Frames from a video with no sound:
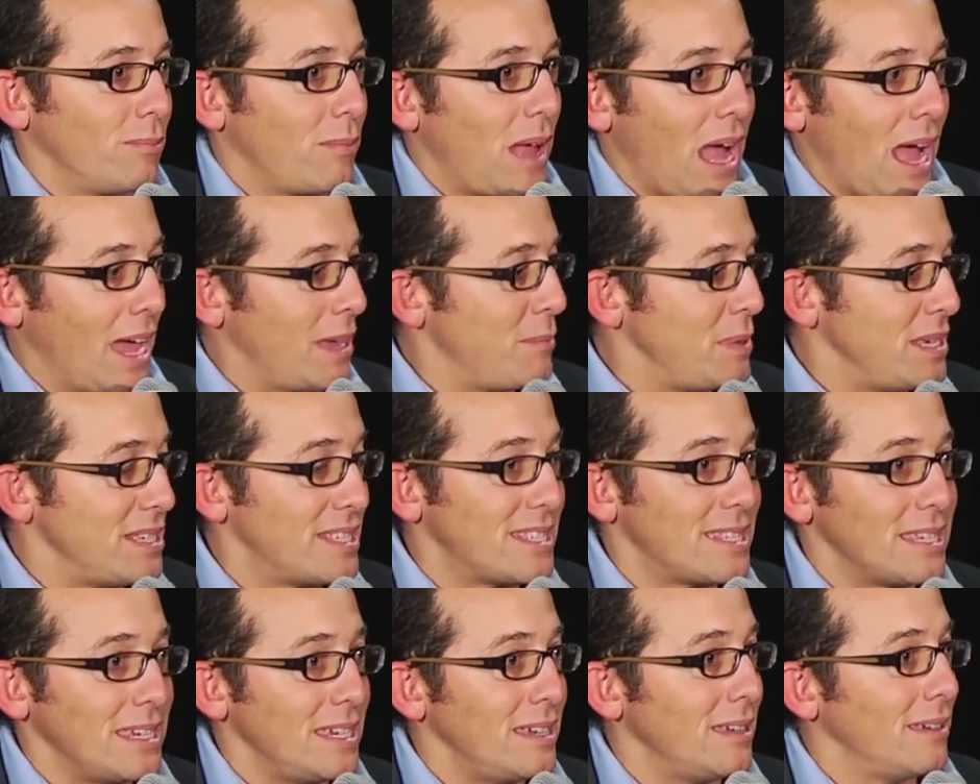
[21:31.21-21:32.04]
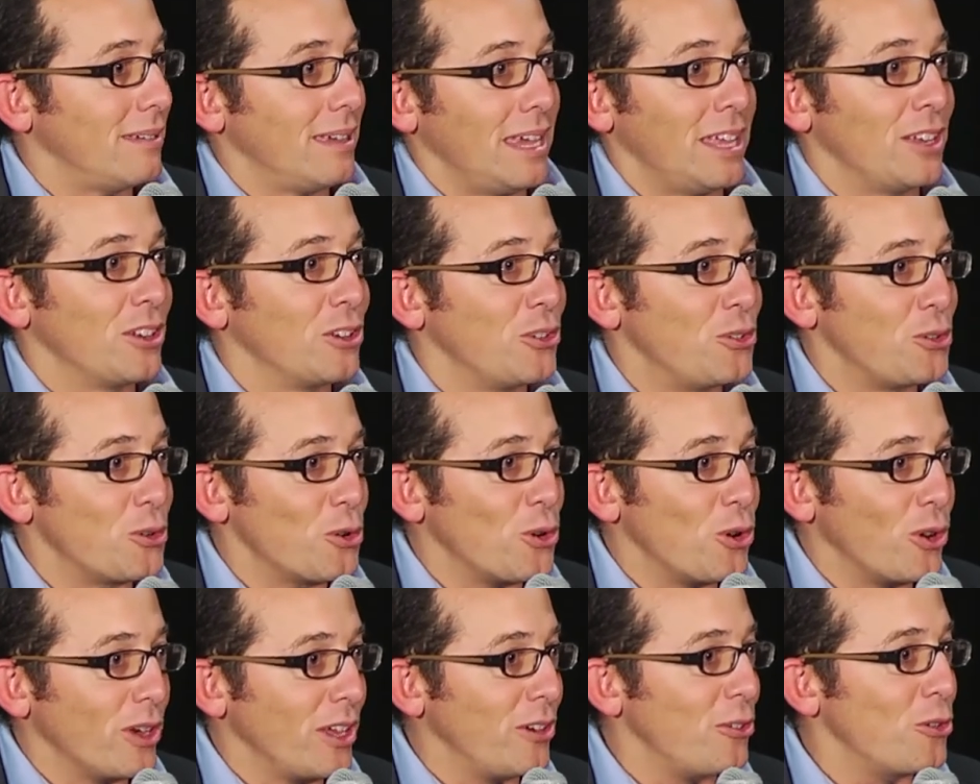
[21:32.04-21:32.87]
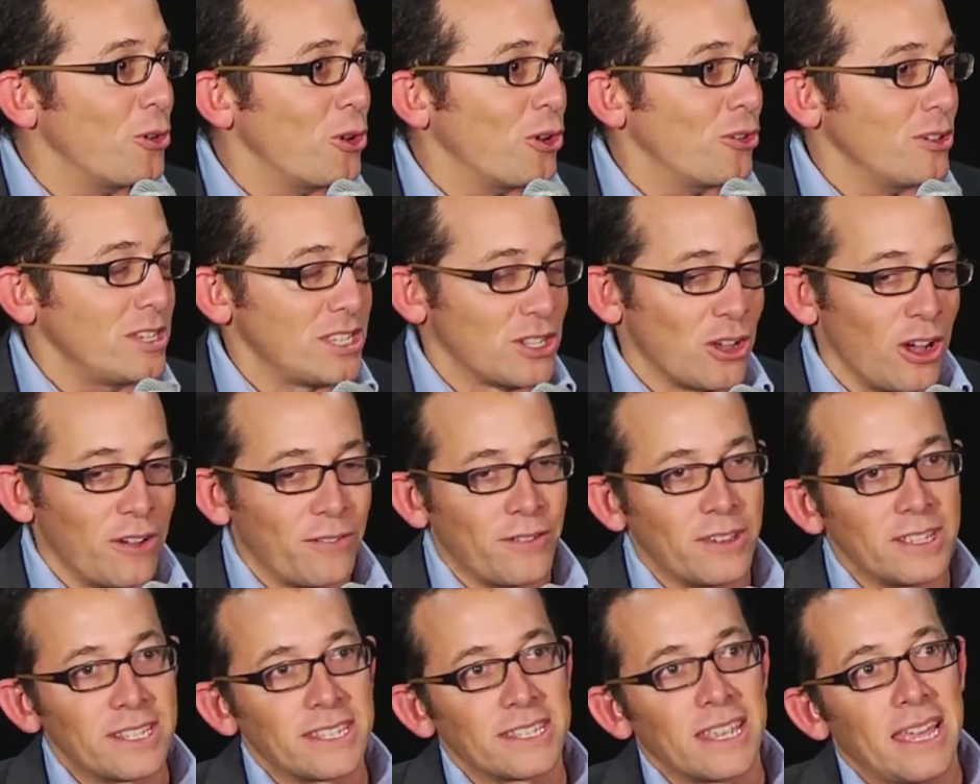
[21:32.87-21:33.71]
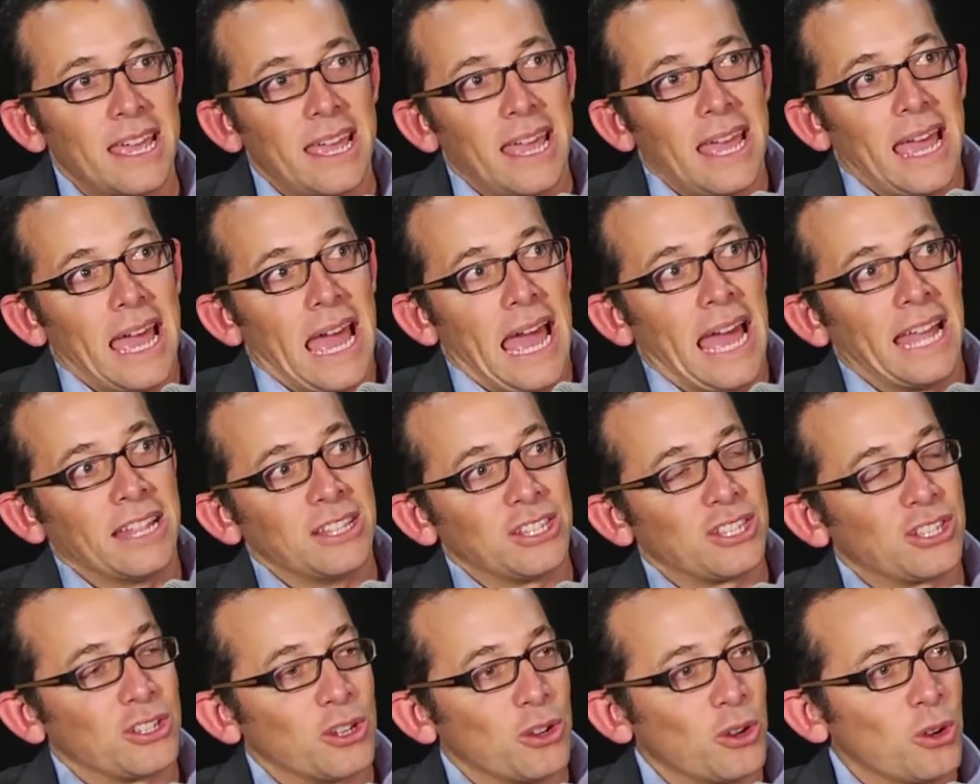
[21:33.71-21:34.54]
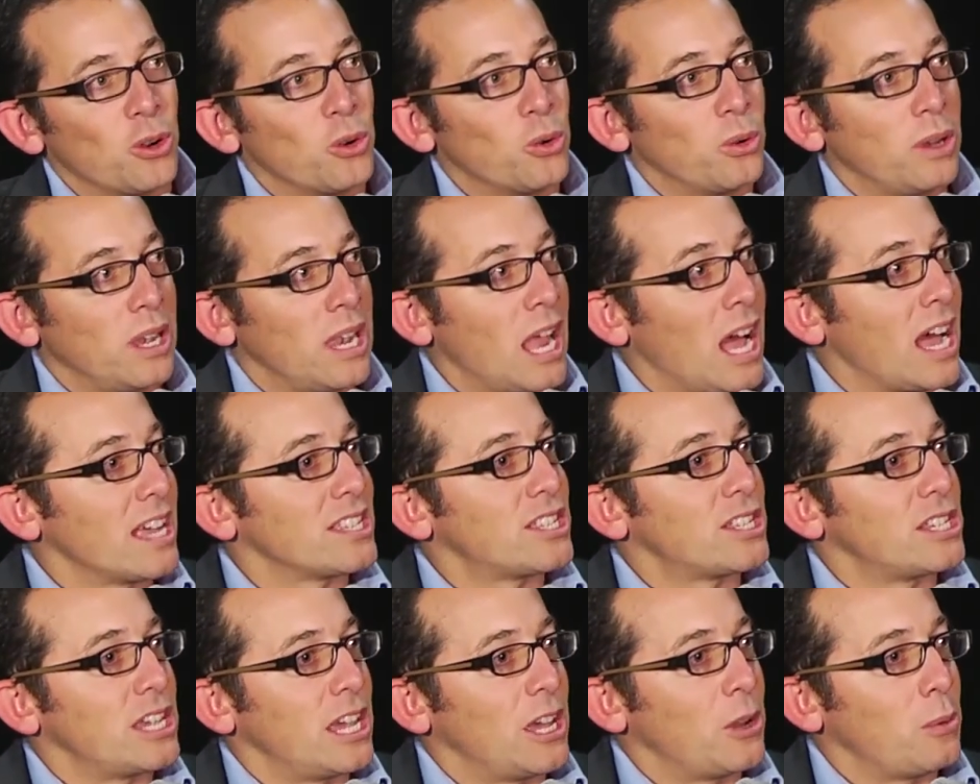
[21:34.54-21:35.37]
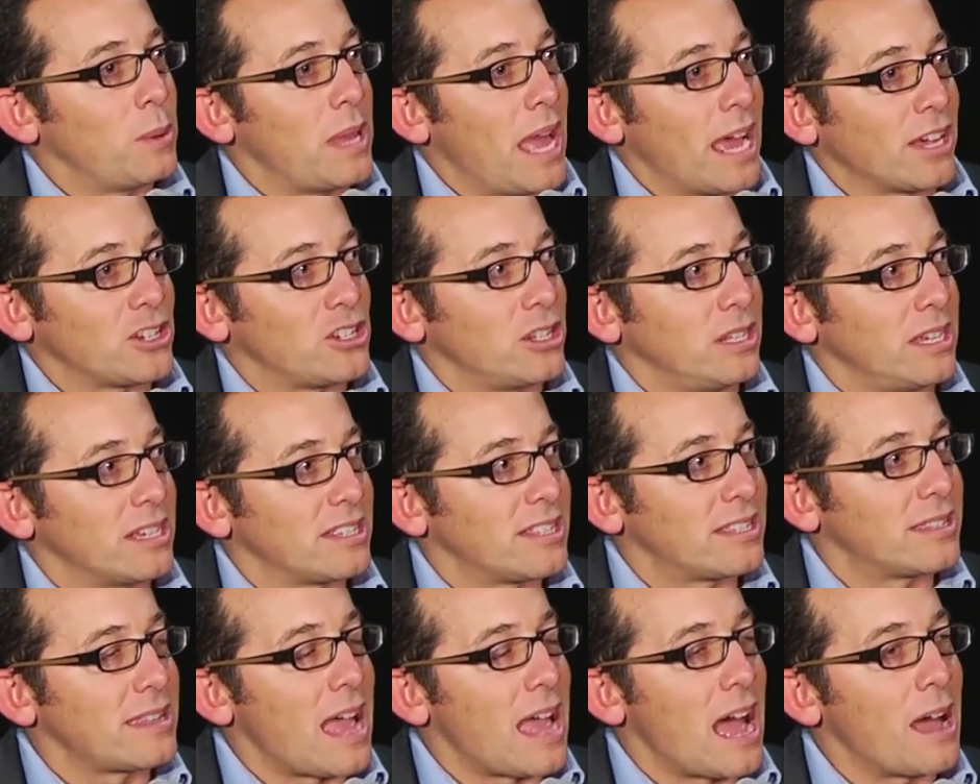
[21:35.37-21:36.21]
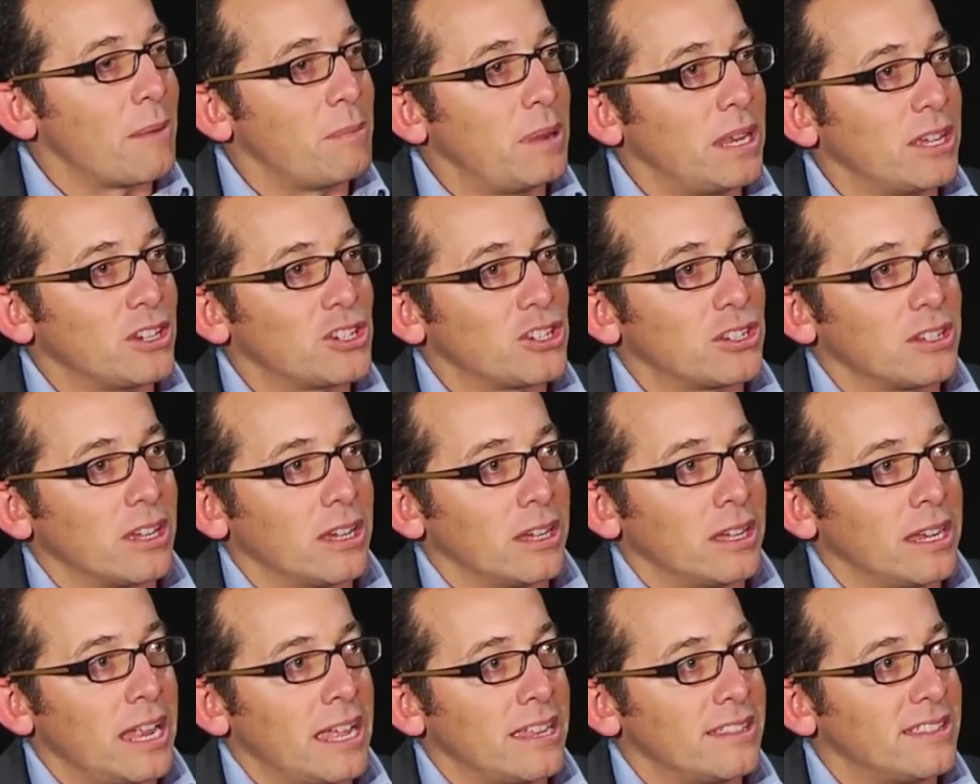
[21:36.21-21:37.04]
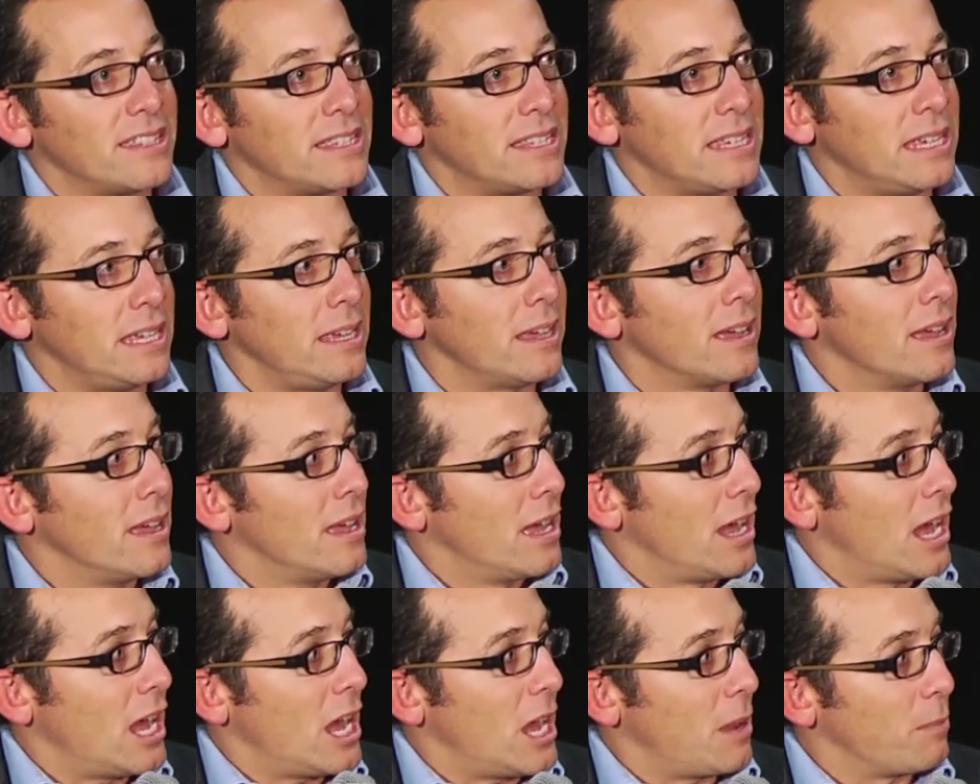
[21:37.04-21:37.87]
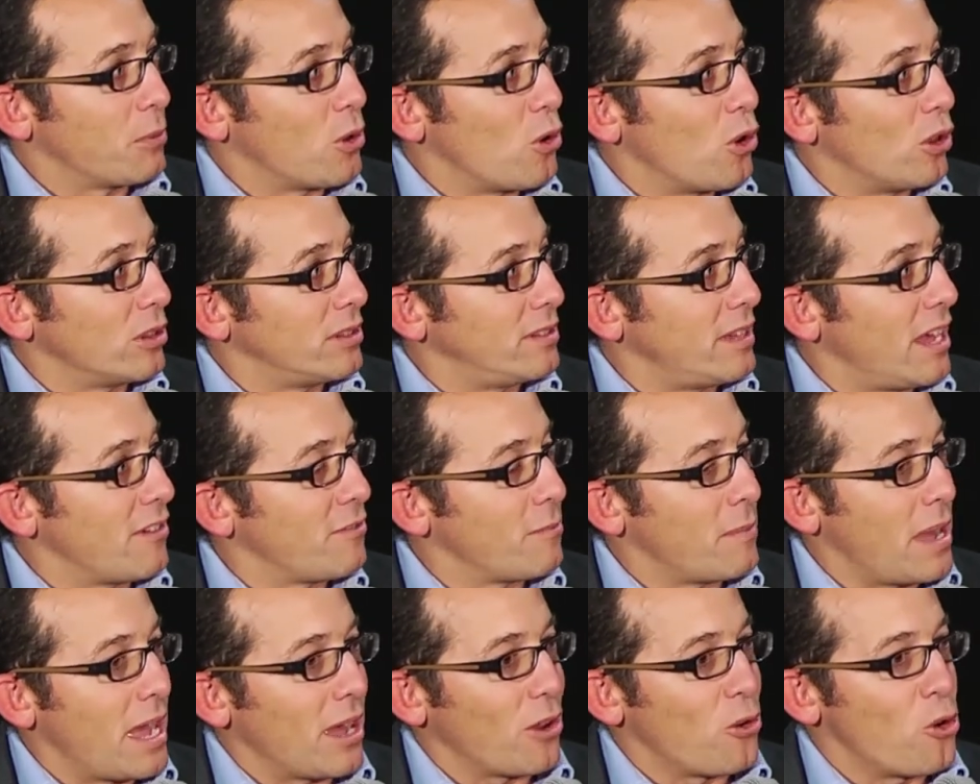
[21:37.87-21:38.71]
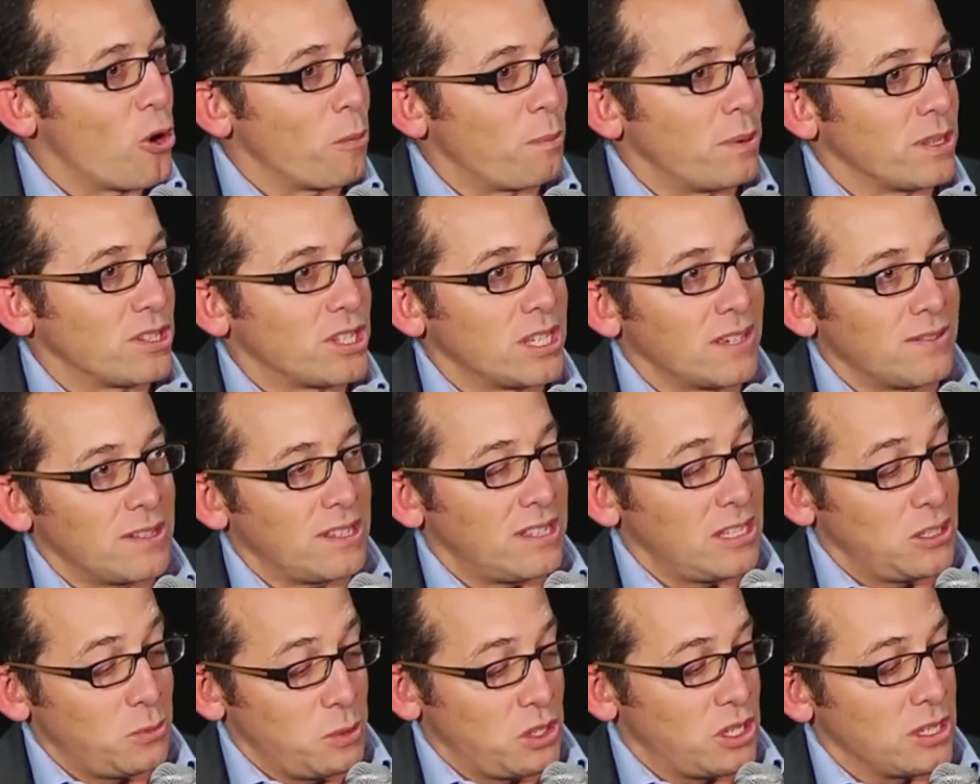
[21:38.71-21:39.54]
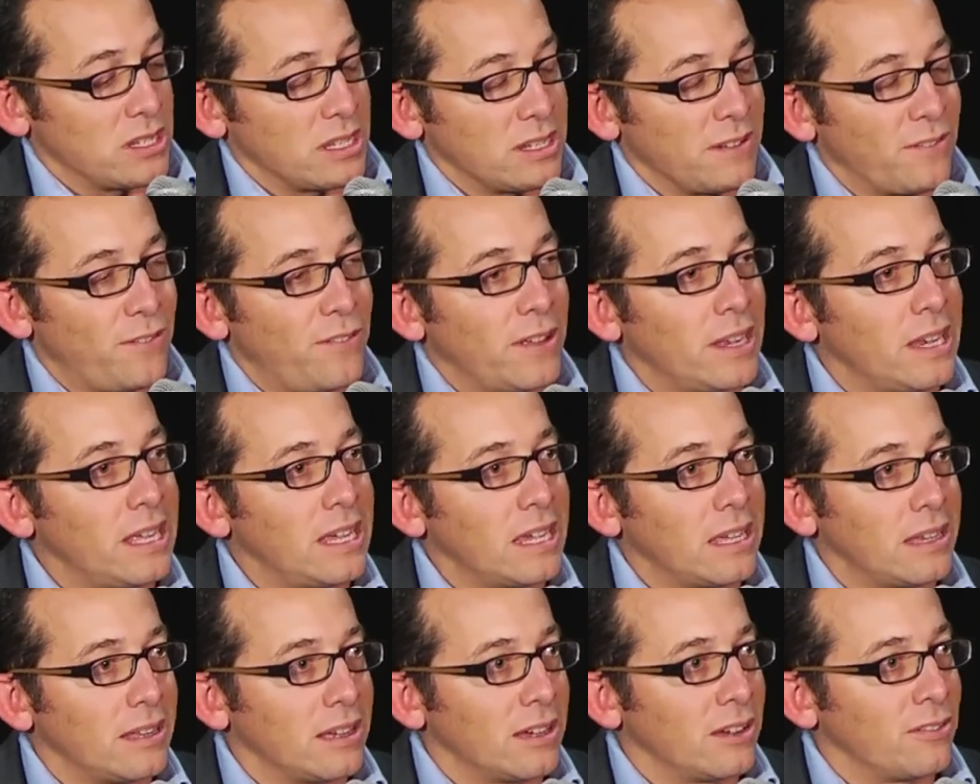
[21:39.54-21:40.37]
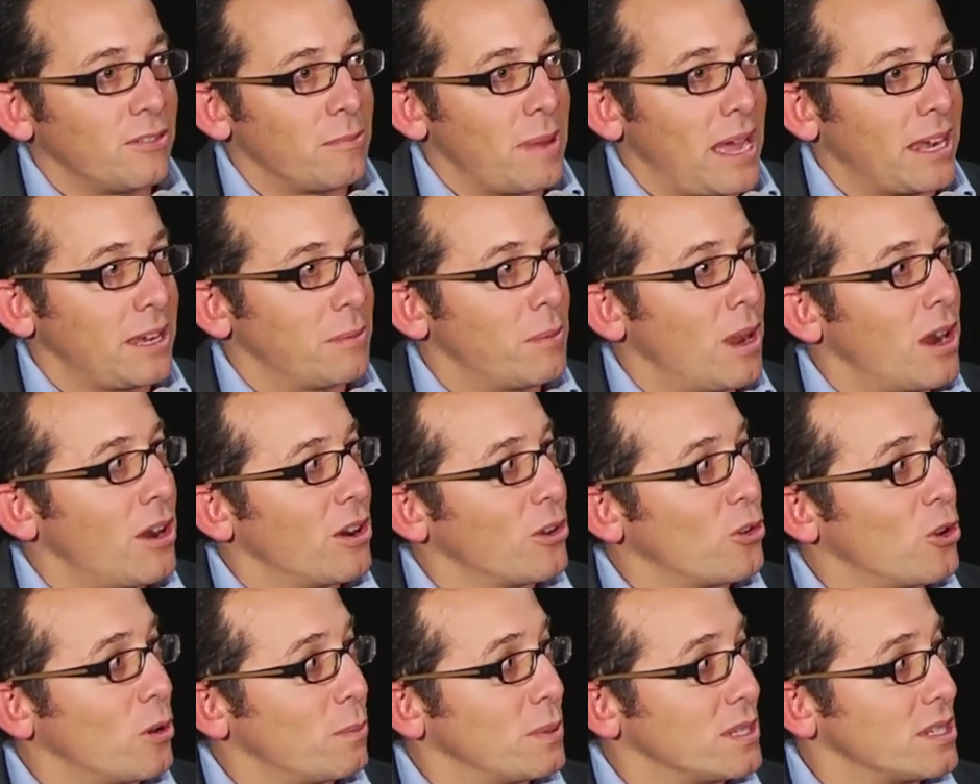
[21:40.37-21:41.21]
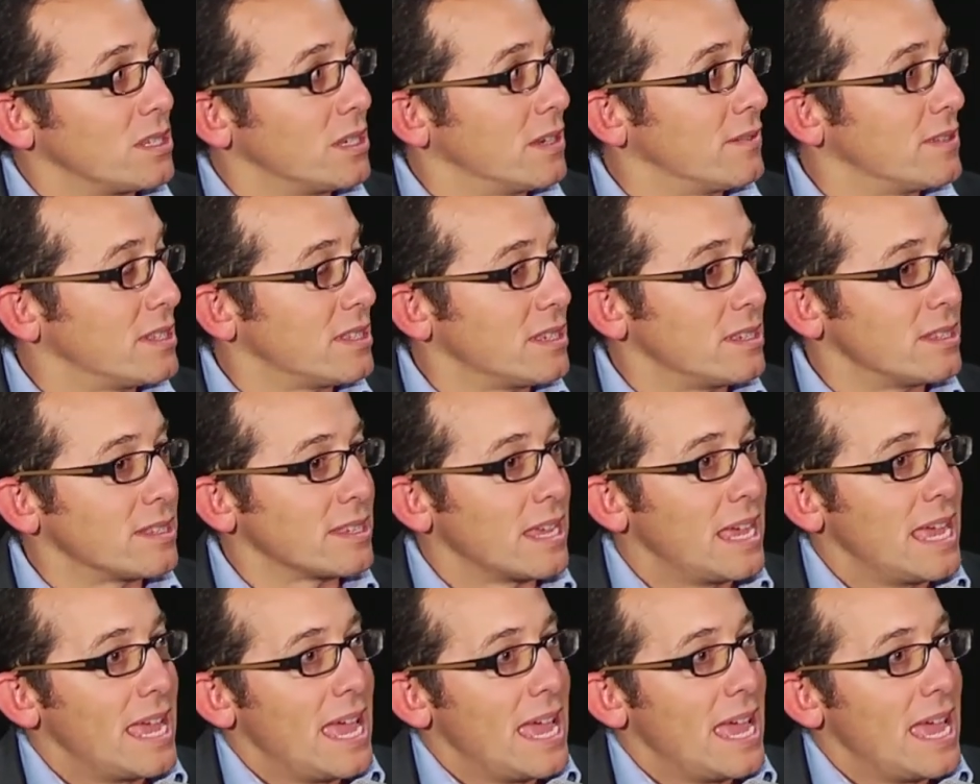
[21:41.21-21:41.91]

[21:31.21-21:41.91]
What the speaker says: IBC in a drawer in Rory's office. And so last year, we actually established an entity called DevMat Corporate Services, which is an affiliate of McNamara Corporate Services.